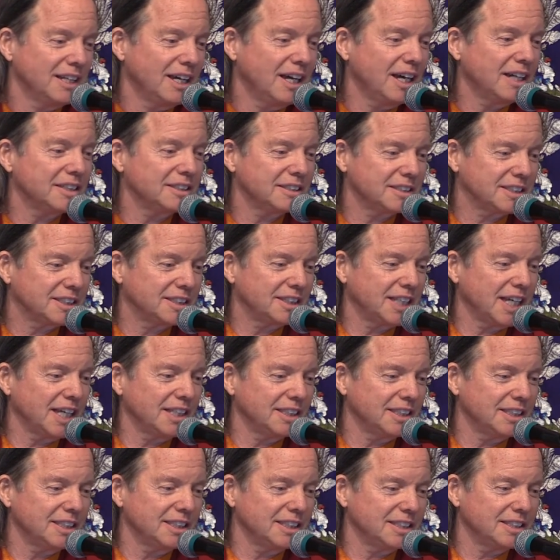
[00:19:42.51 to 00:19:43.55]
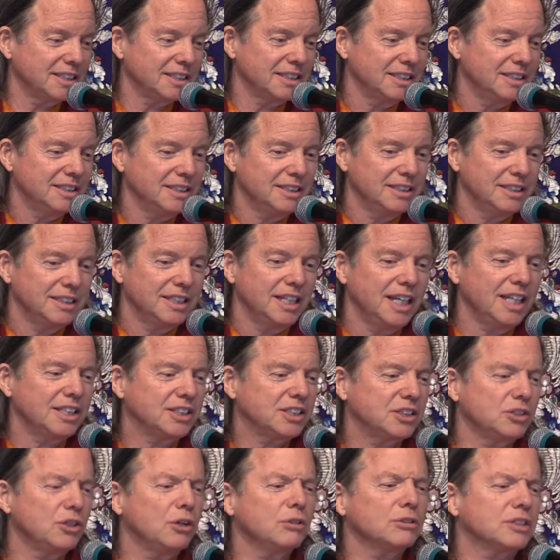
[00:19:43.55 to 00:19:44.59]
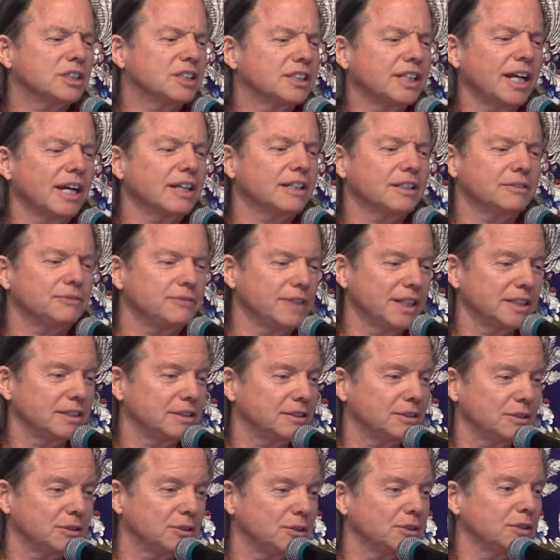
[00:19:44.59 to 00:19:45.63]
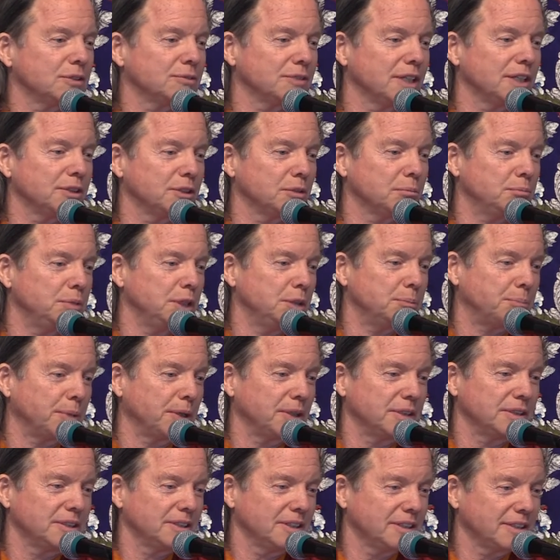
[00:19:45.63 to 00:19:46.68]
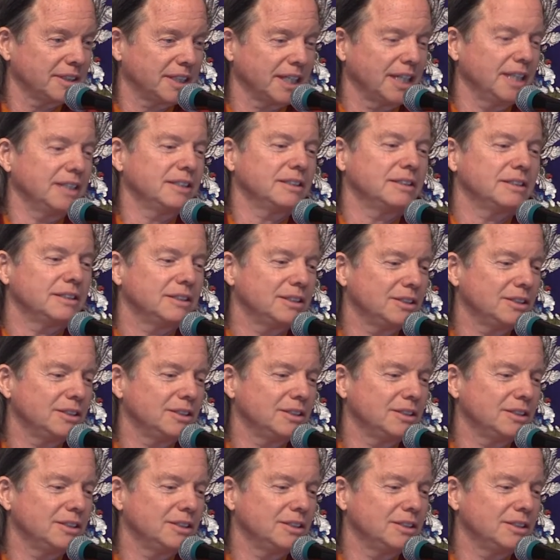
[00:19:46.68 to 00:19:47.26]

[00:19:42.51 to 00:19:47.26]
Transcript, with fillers: understanding is it's no sacrifice to serve other people, okay?